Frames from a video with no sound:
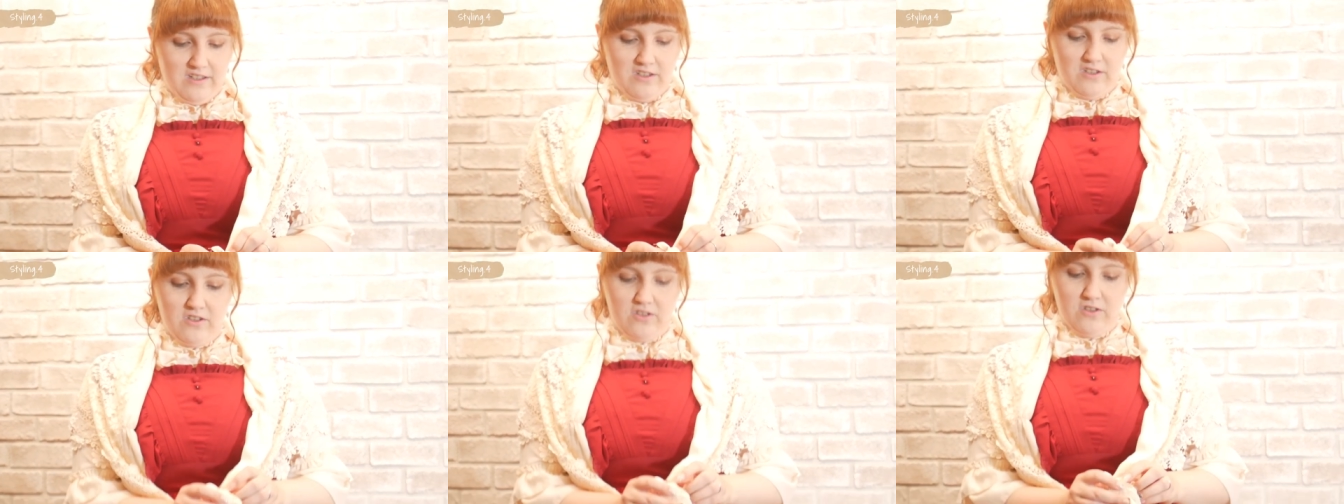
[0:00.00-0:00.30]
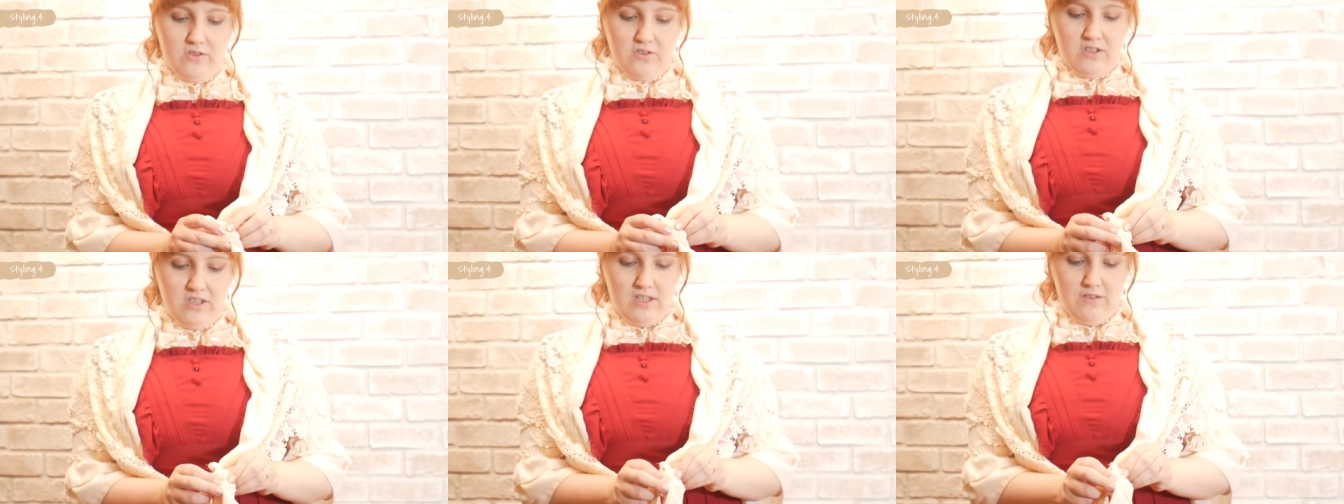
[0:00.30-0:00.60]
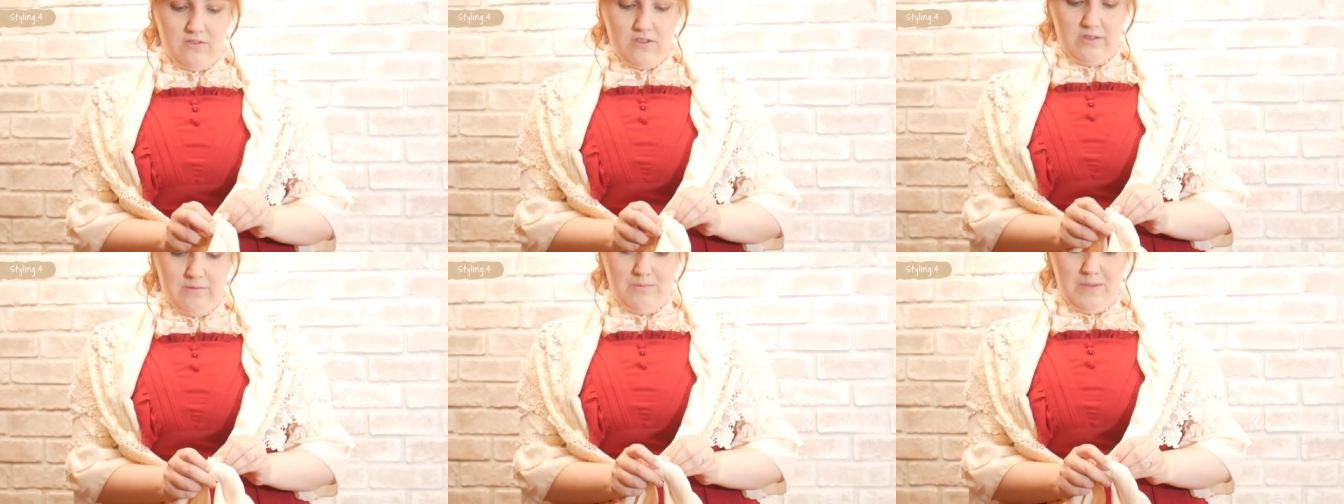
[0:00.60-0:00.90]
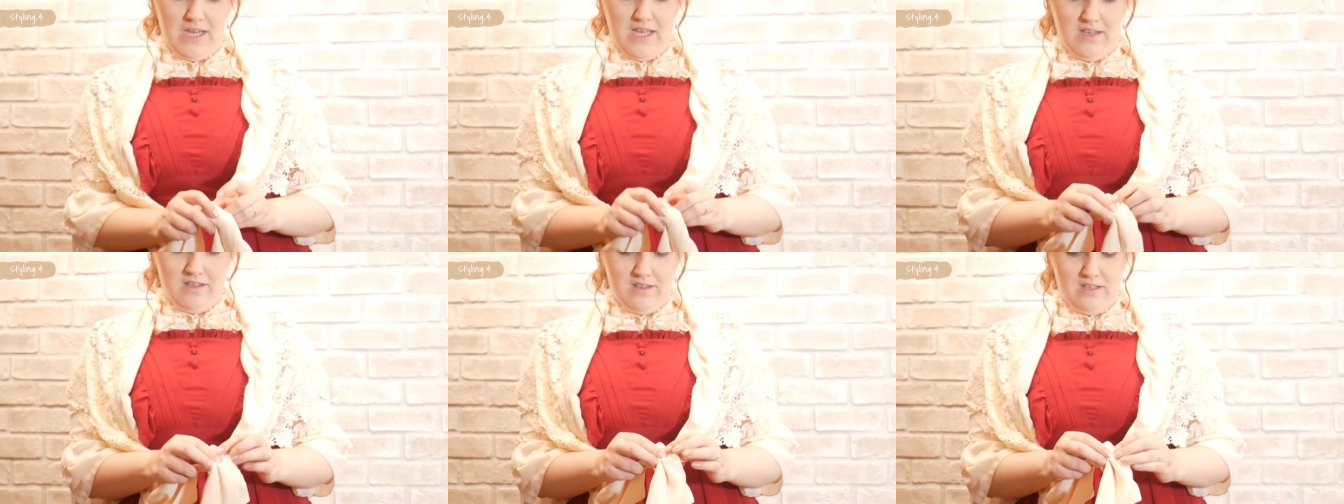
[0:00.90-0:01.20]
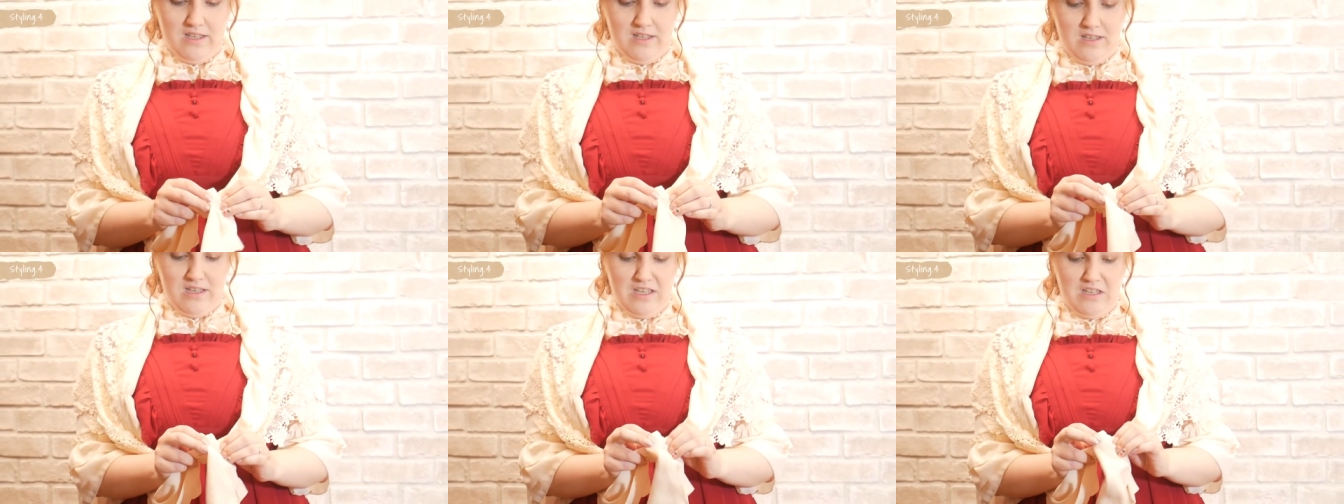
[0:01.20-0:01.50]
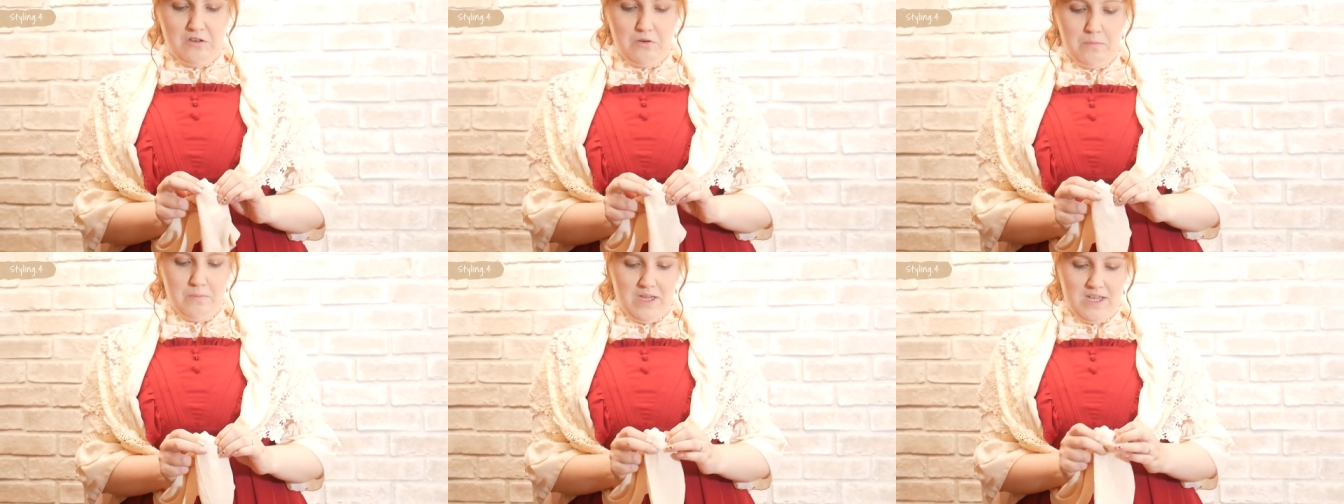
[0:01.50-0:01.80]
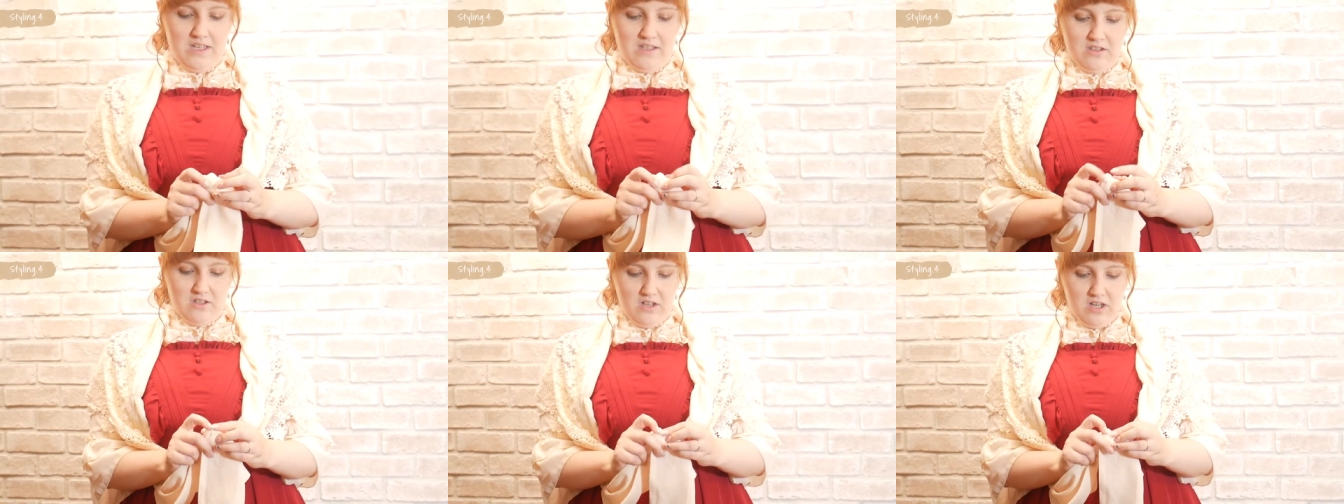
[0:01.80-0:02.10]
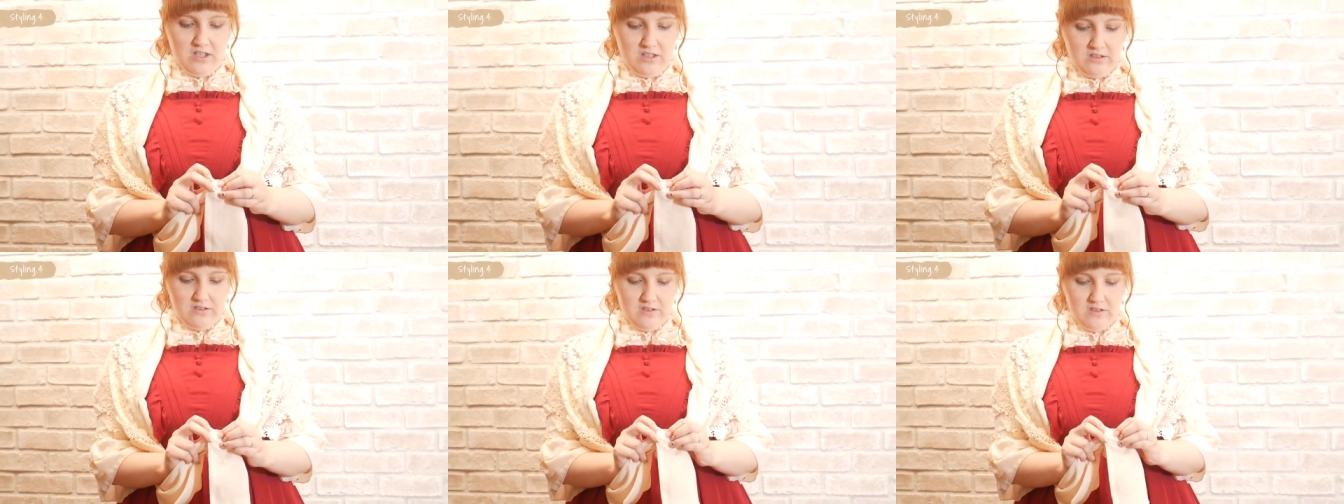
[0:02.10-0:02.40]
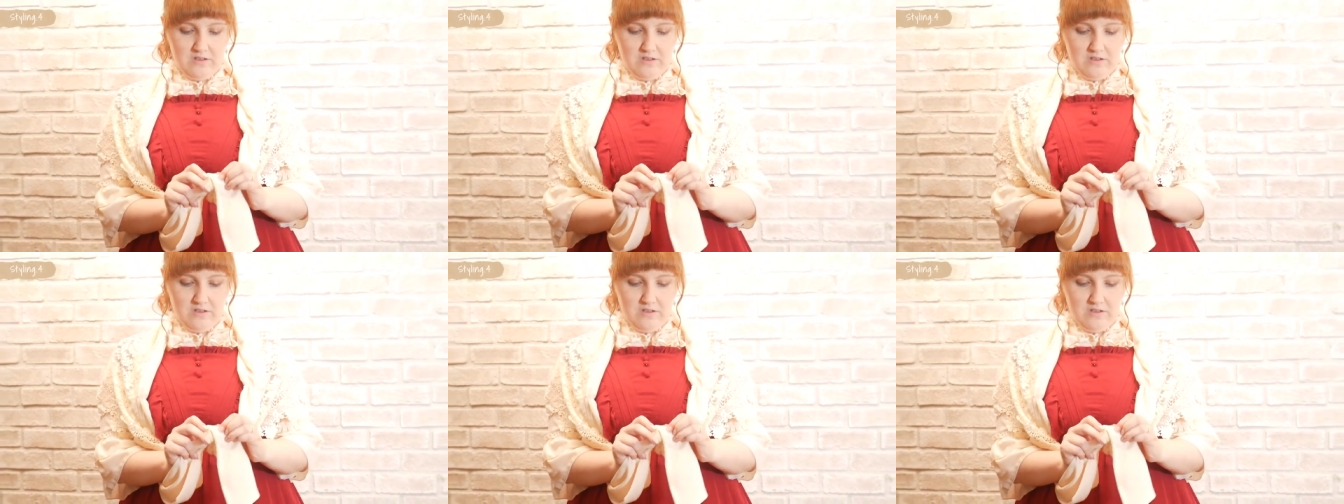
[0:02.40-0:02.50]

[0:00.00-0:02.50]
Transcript: you don't even make you need to make a knot